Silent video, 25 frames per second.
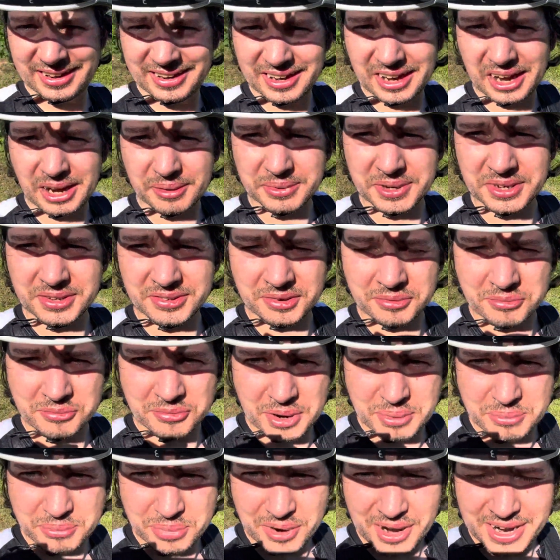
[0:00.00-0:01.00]
I'm using
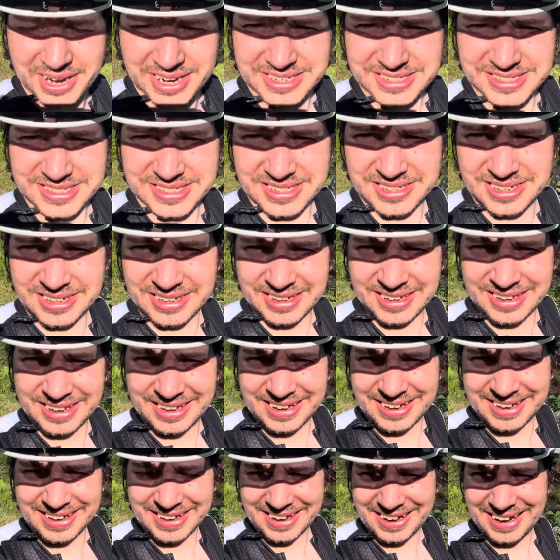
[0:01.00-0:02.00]
rim brakes
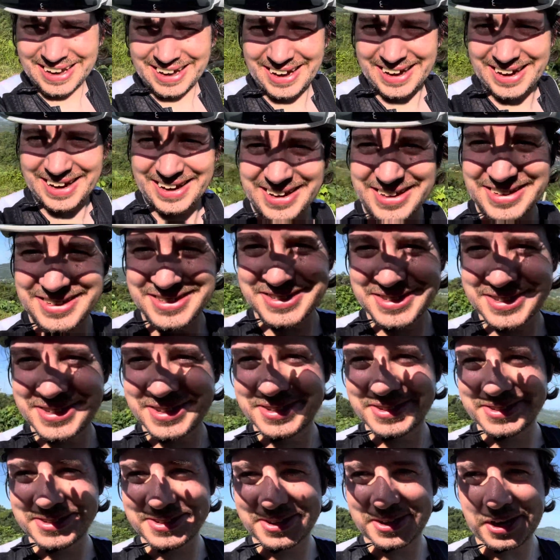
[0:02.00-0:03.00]
and
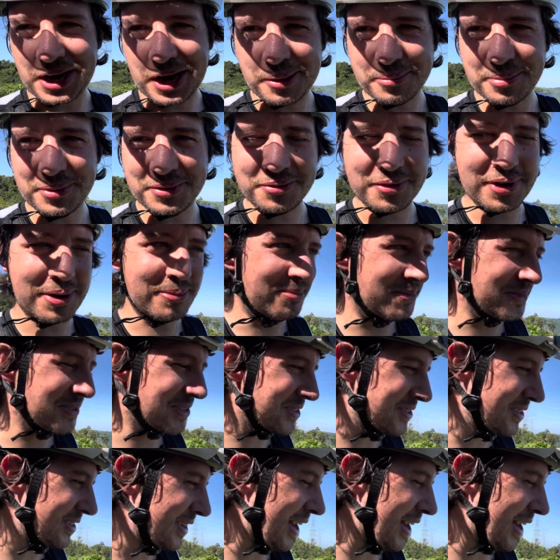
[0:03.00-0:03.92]
carbon rims.